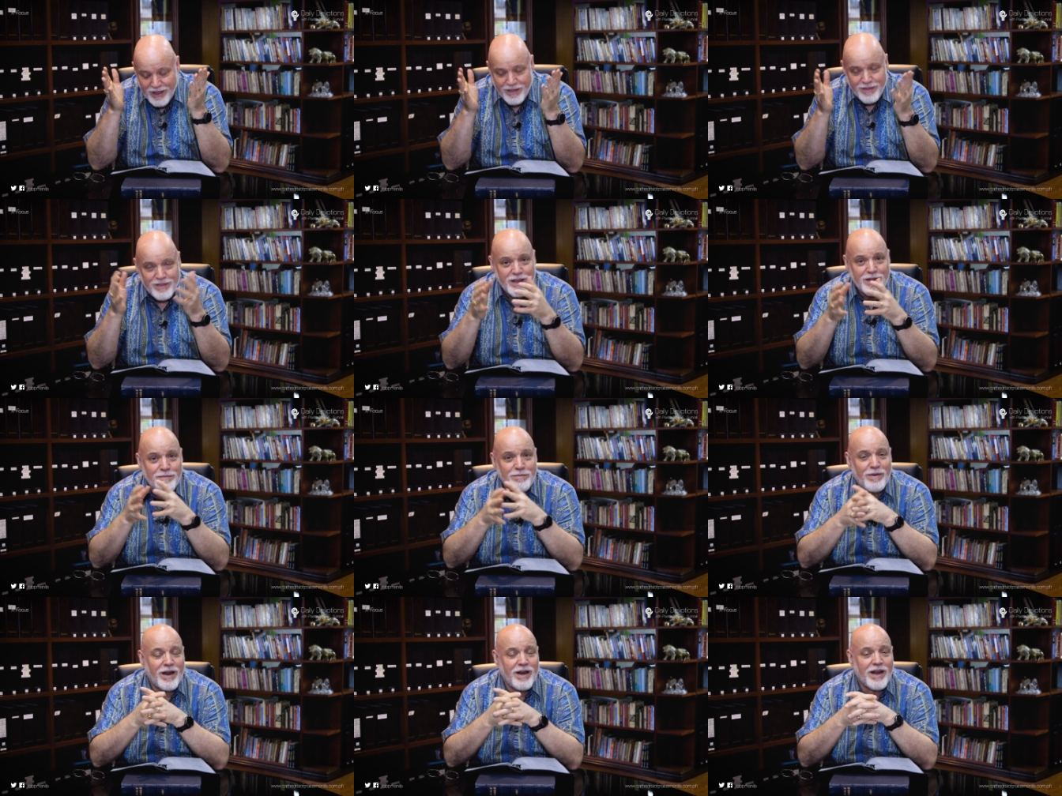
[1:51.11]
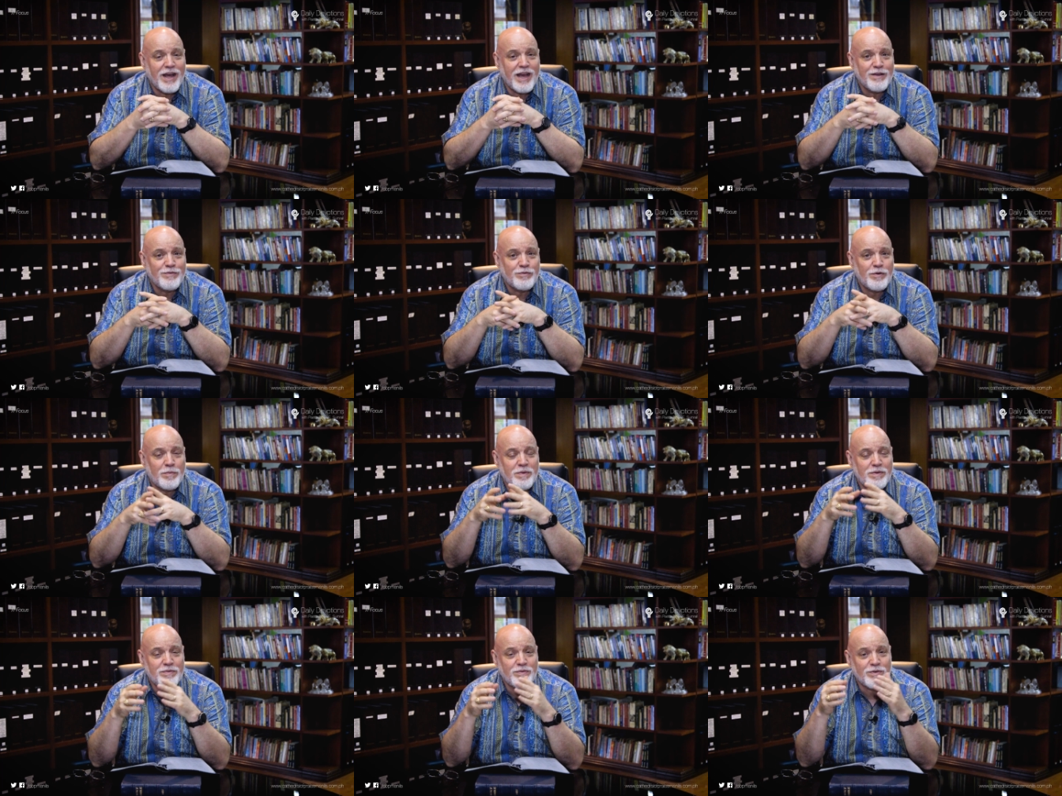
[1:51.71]
then my life
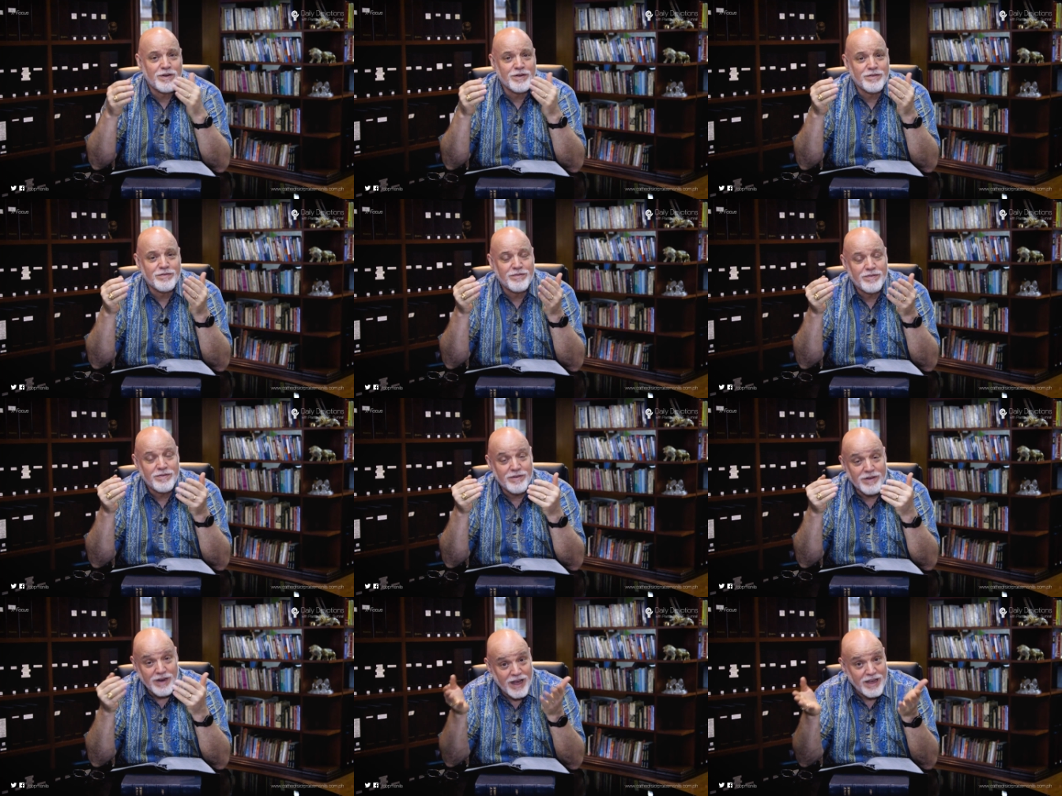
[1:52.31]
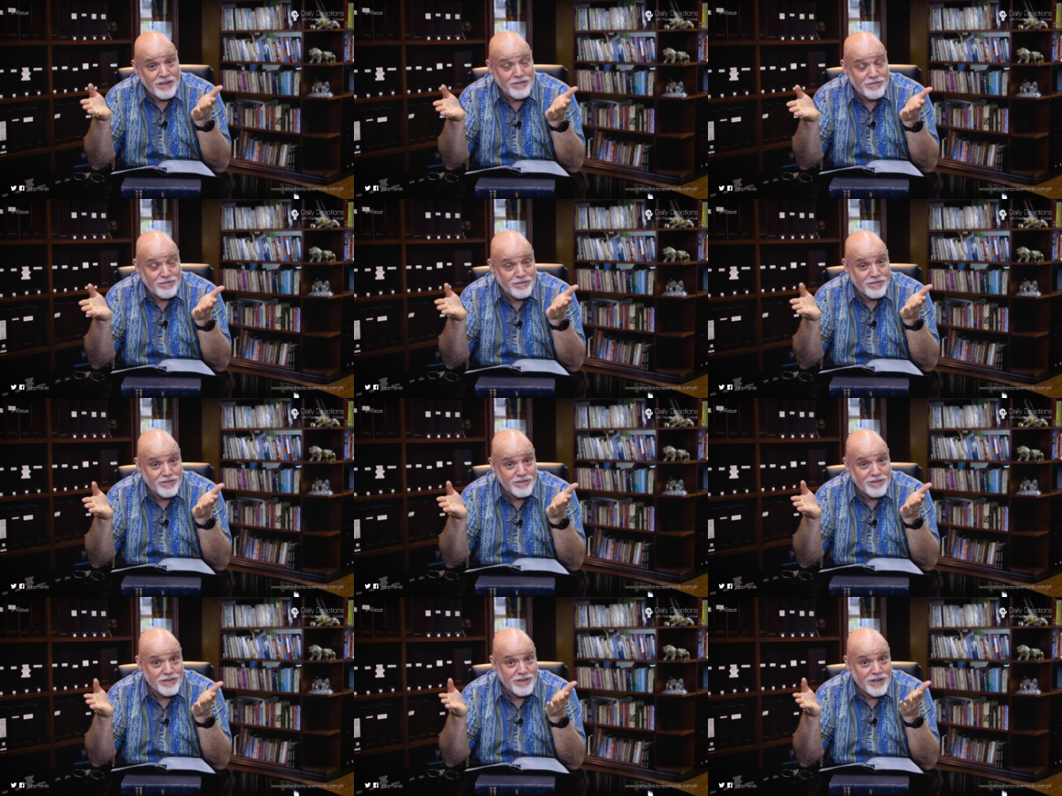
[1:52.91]
will be full of
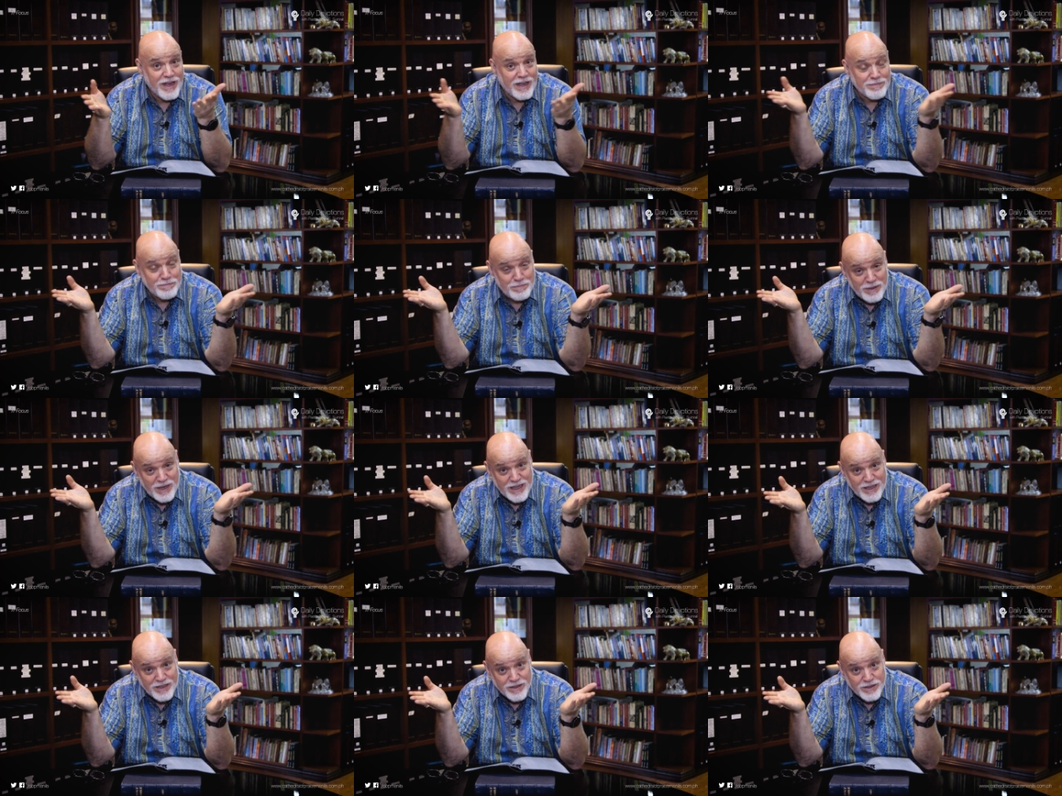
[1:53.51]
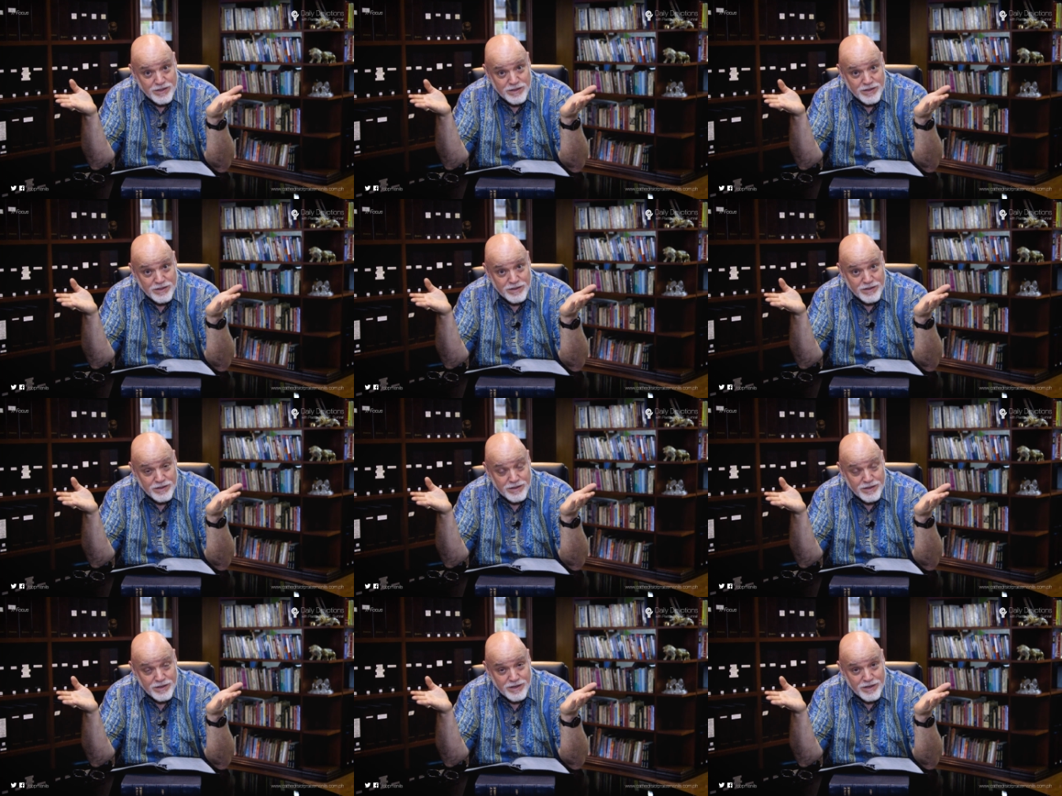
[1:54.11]
life and peace.
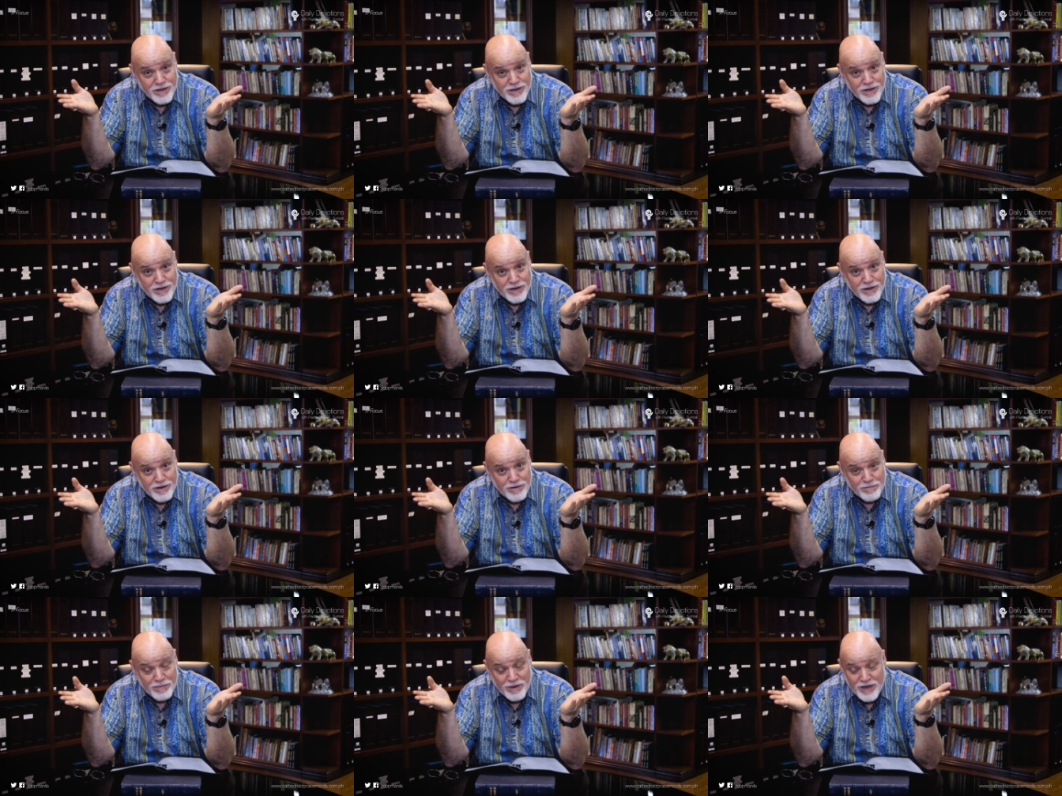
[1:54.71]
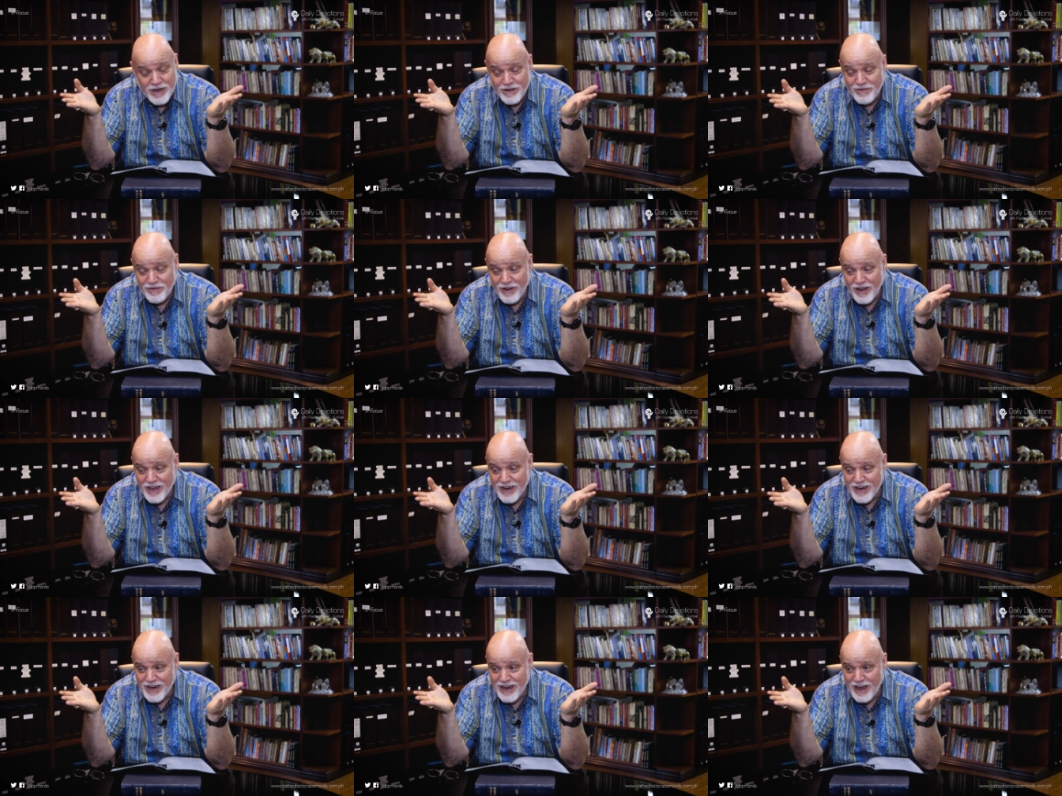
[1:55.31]
But if
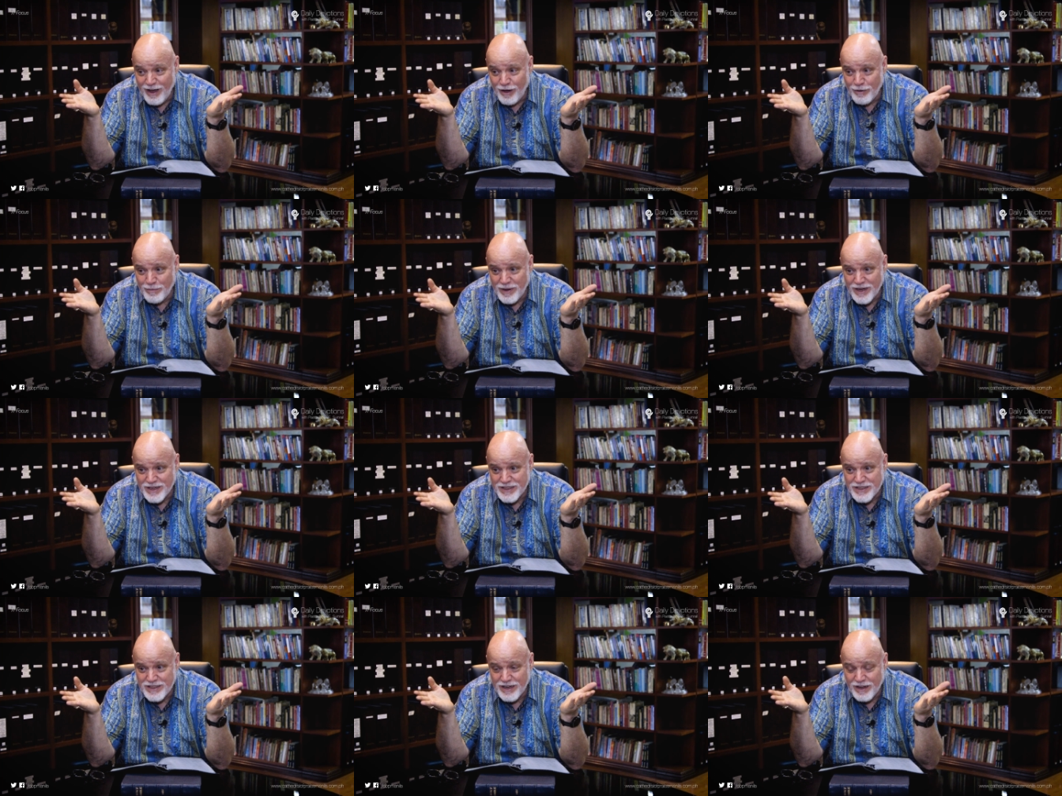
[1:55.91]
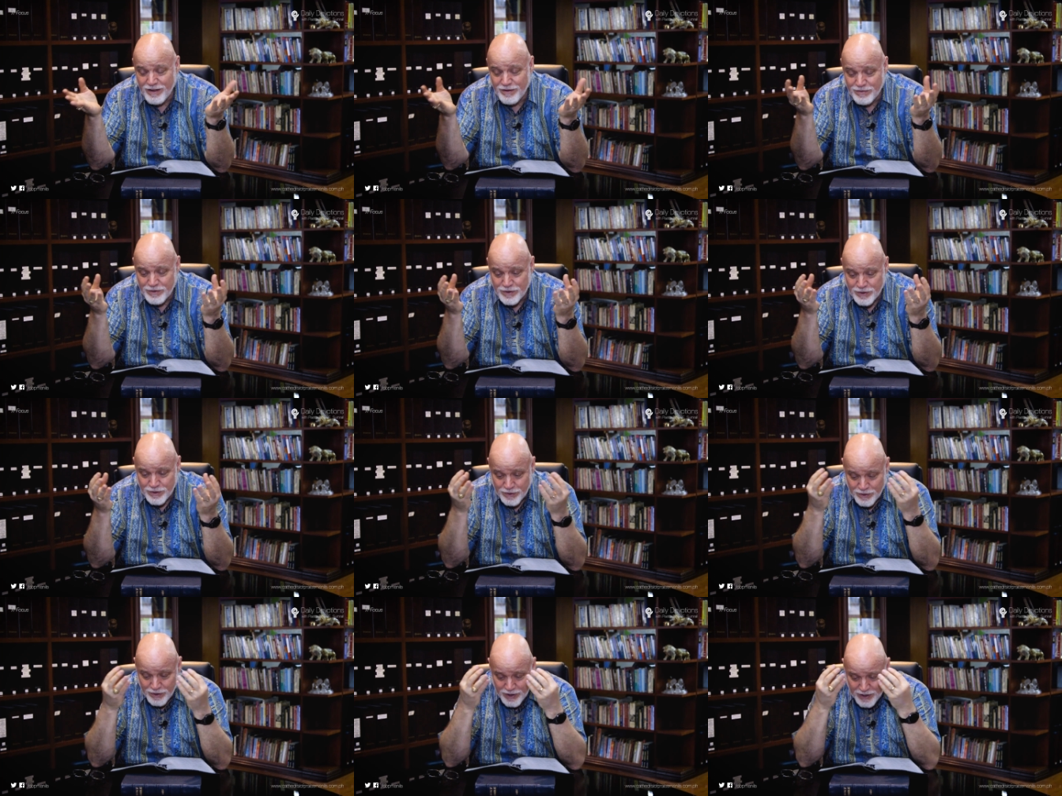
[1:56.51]
I allow myself
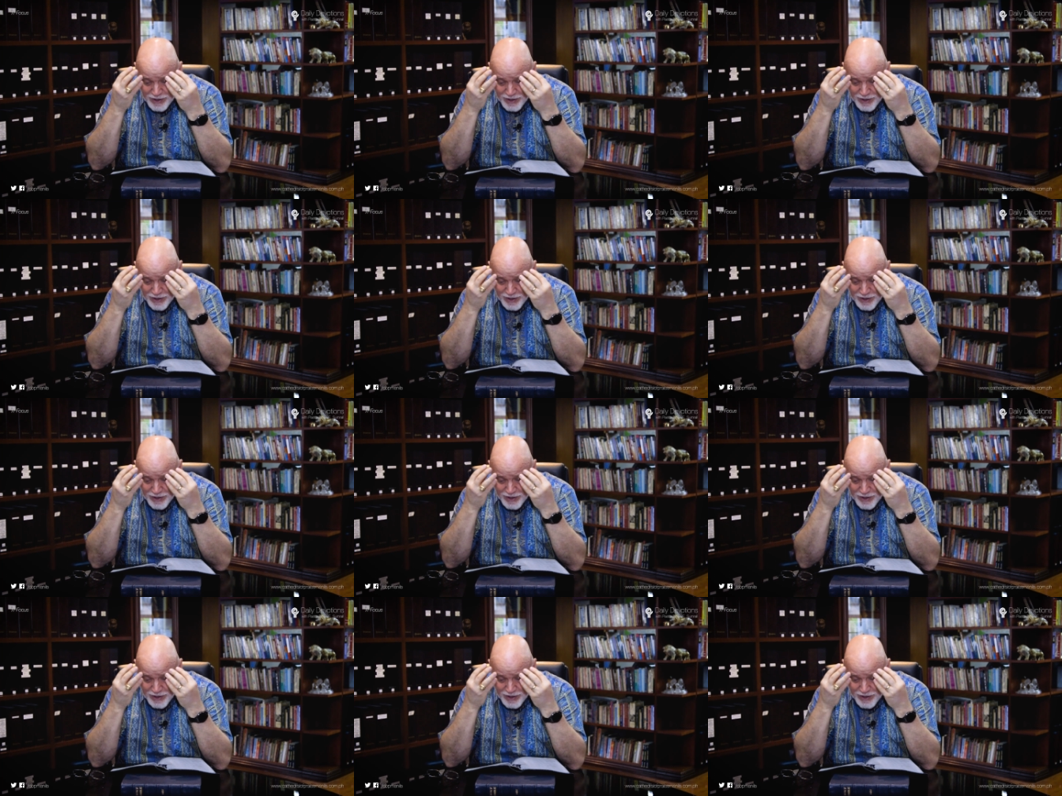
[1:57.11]
to,